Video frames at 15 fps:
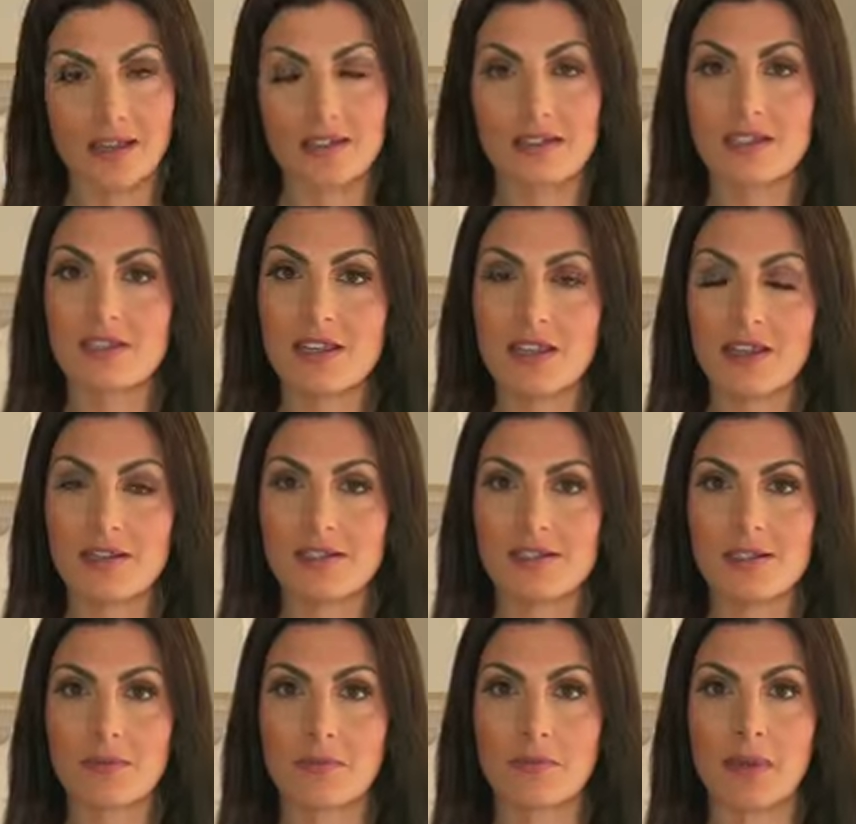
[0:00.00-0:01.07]

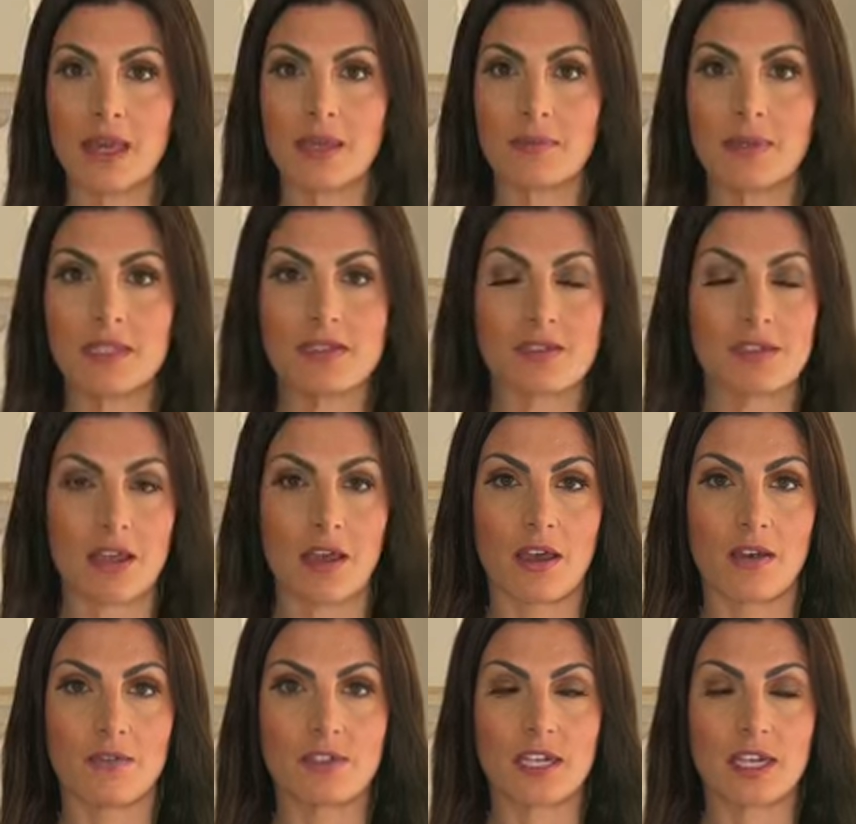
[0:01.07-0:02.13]
Desserts may be
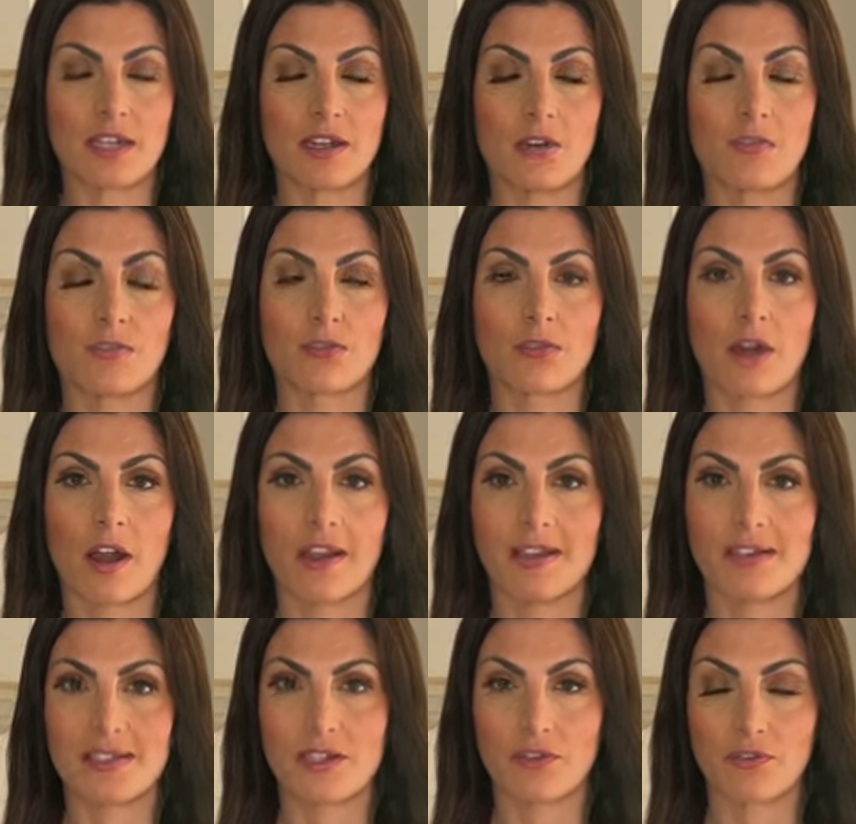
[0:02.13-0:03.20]
served in a
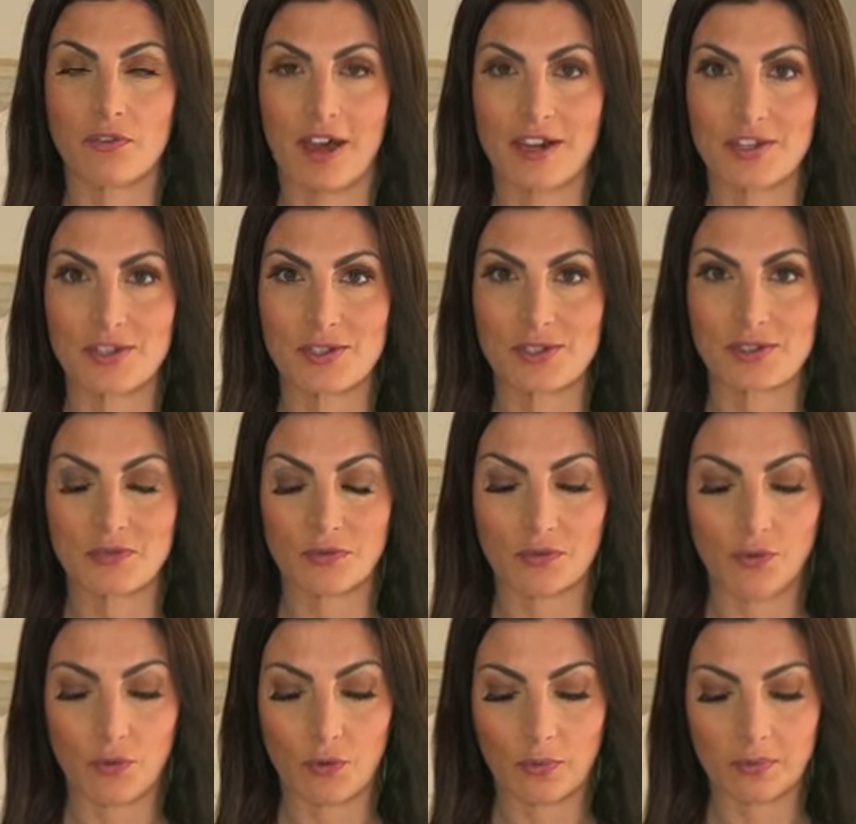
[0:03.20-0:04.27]
variety of fashions and
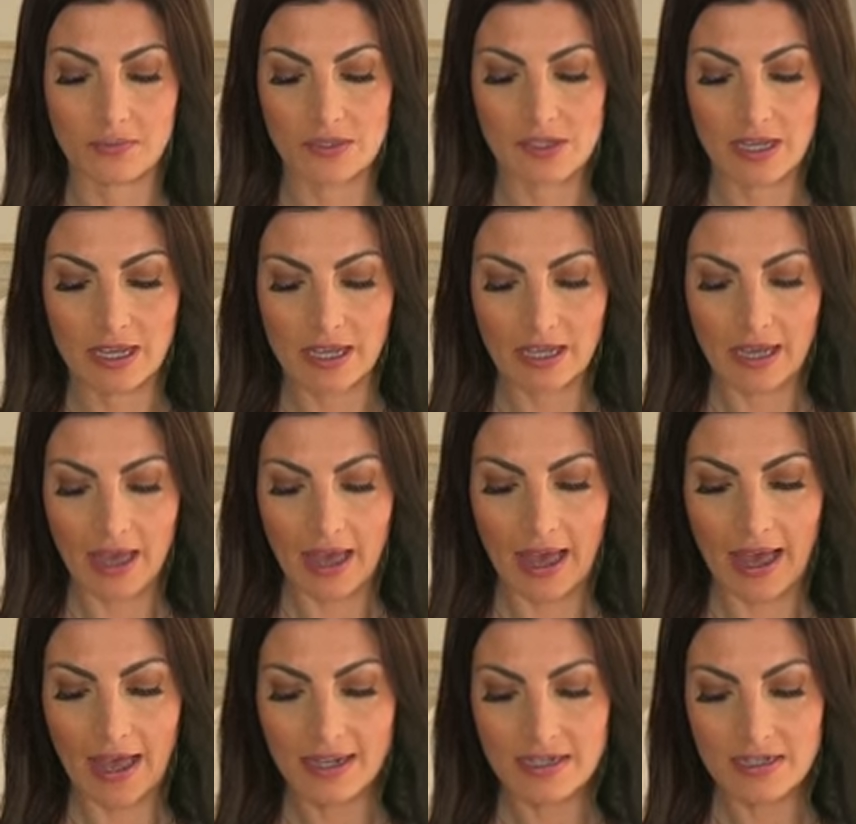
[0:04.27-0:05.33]
forms,
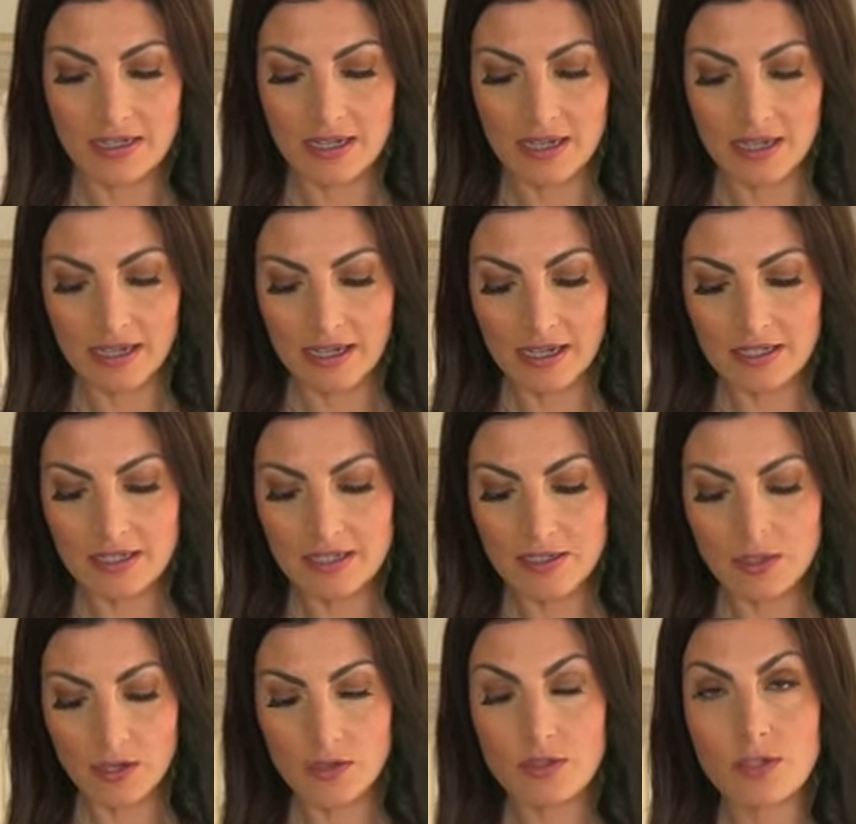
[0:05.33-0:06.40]
and it is
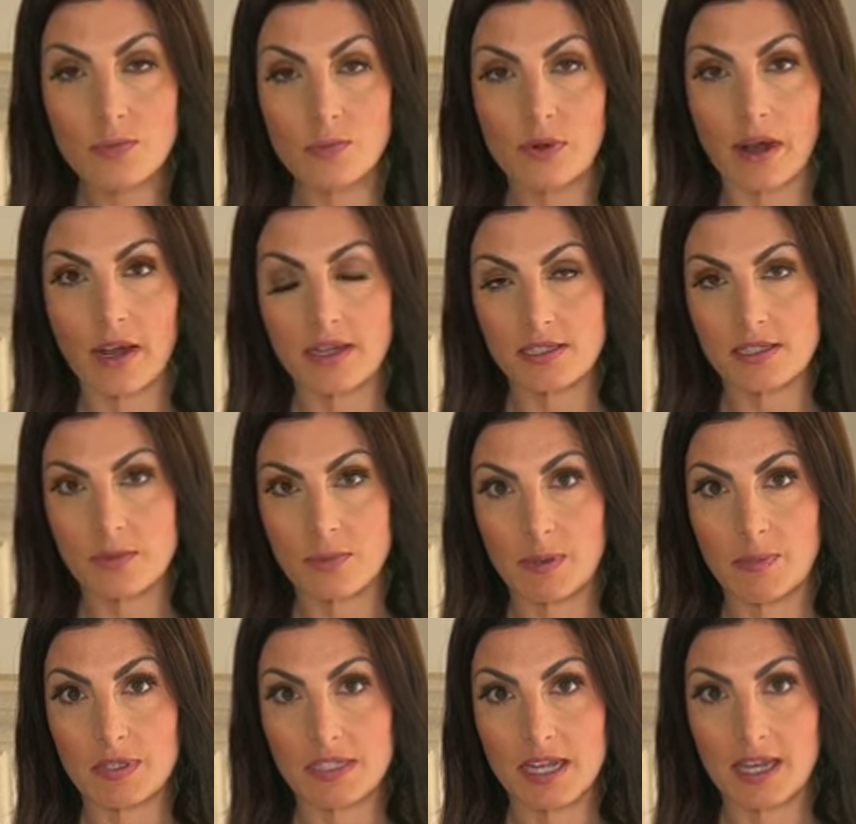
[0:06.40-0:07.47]
no surprise to be
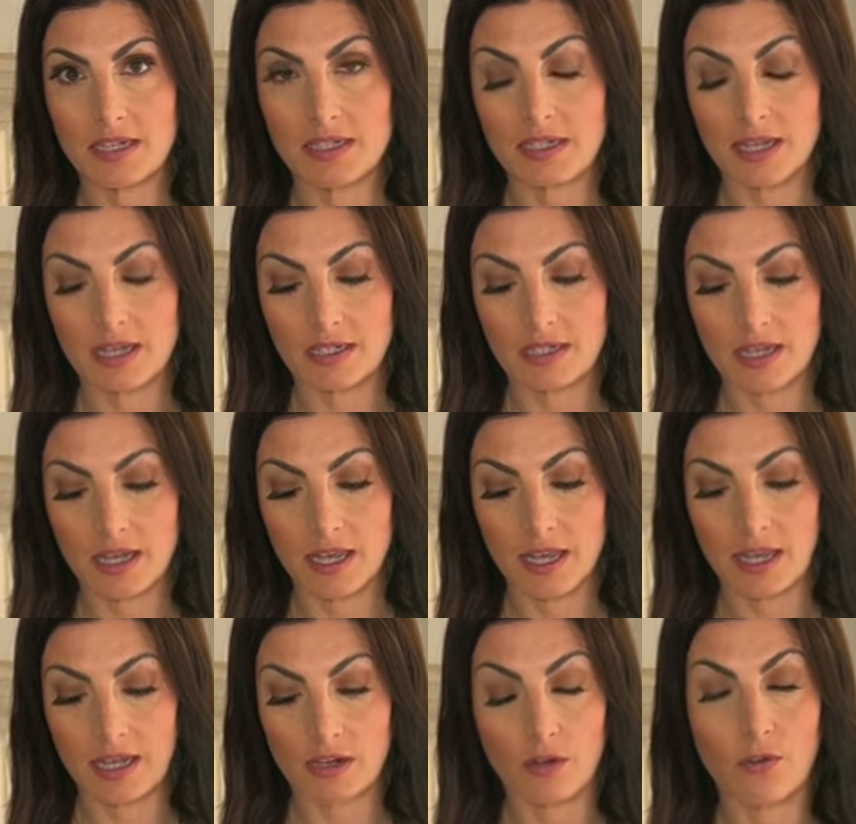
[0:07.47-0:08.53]
presented
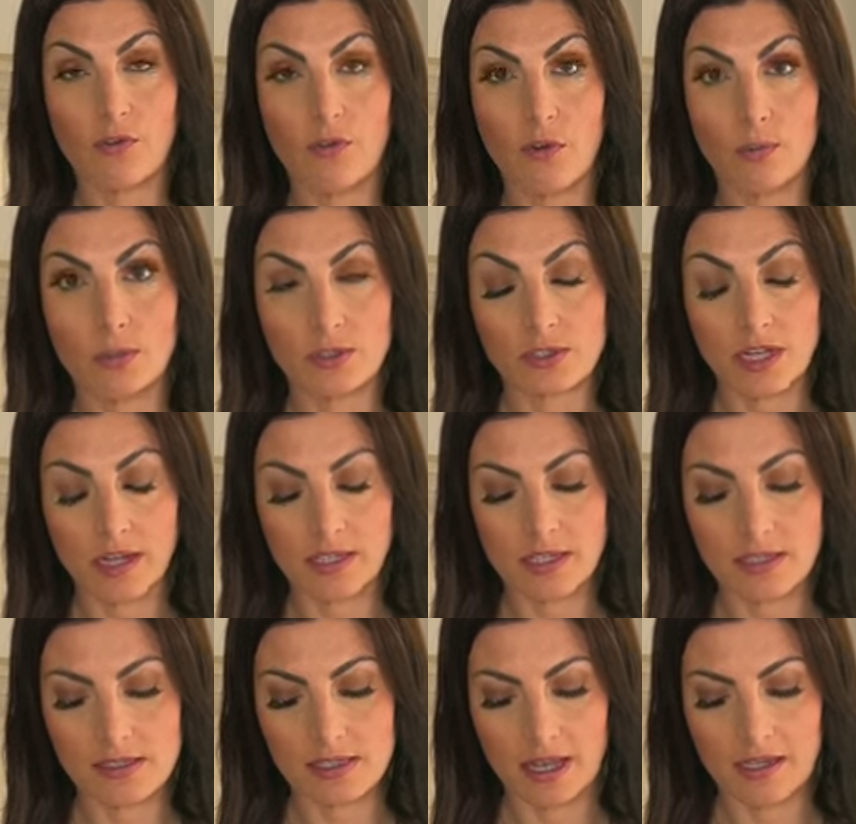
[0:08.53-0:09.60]
in a formal
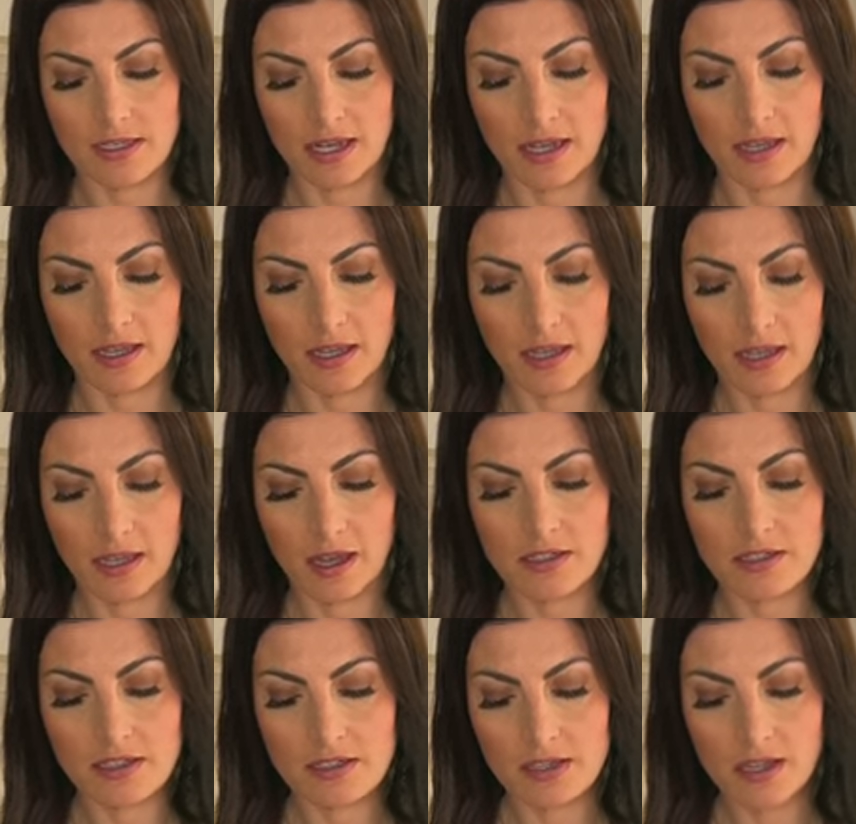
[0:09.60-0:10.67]
dining setting, a
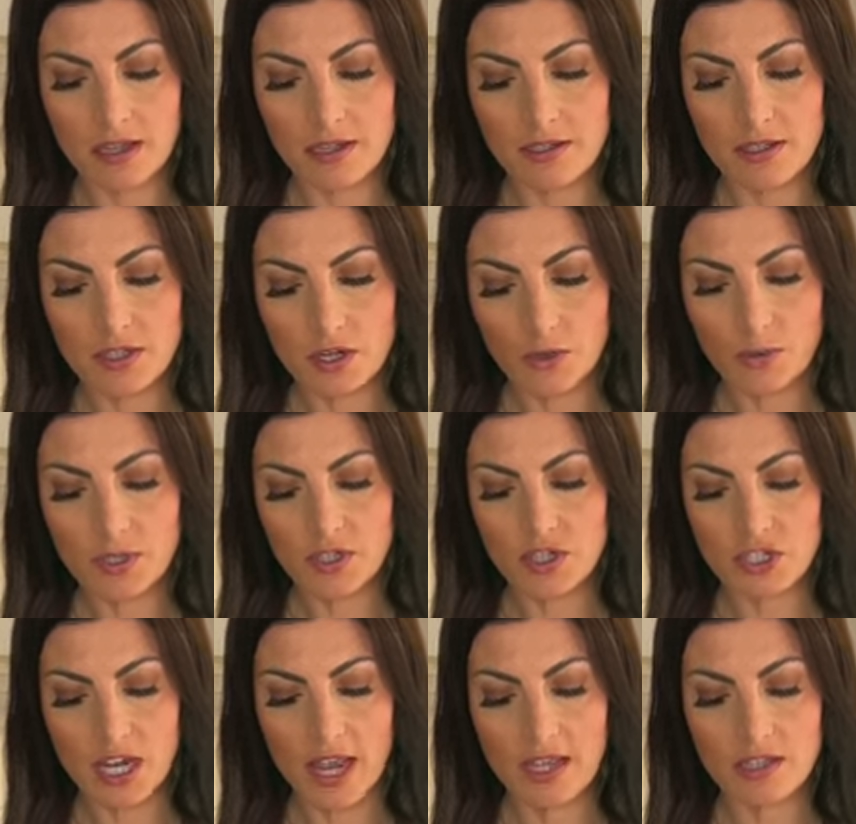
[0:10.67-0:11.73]
dessert which
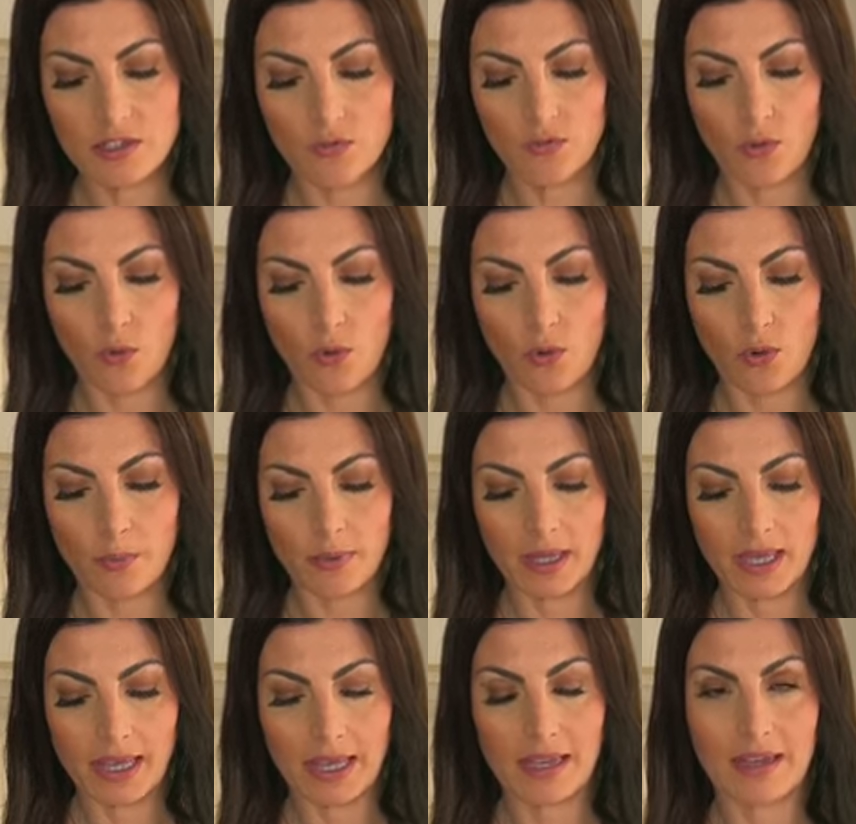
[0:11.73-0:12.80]
takes form
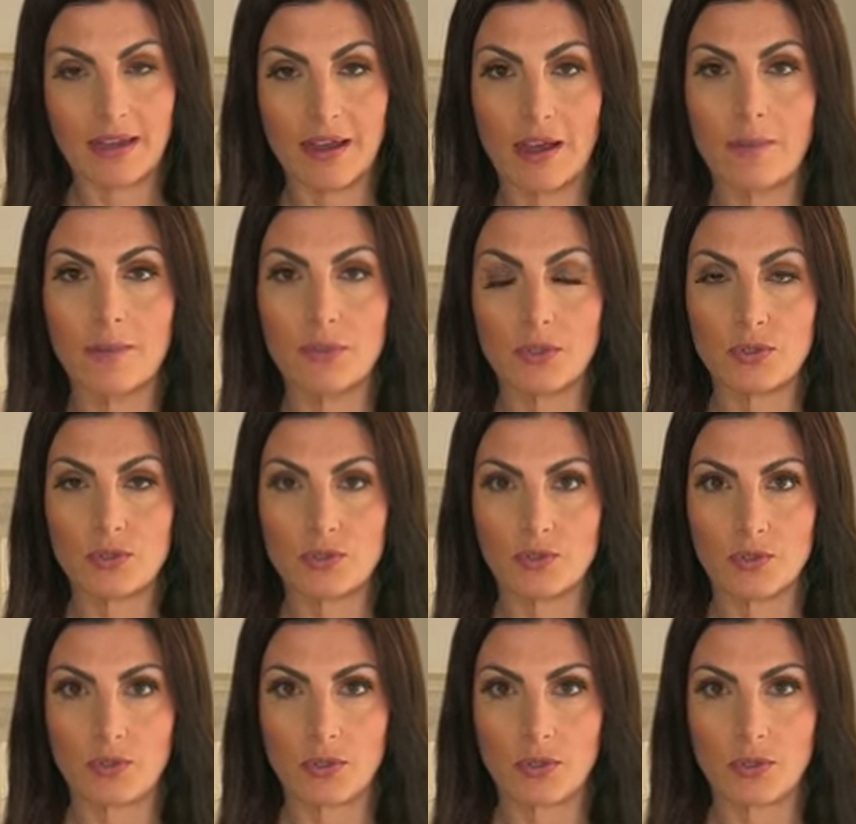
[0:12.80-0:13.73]
in a beautiful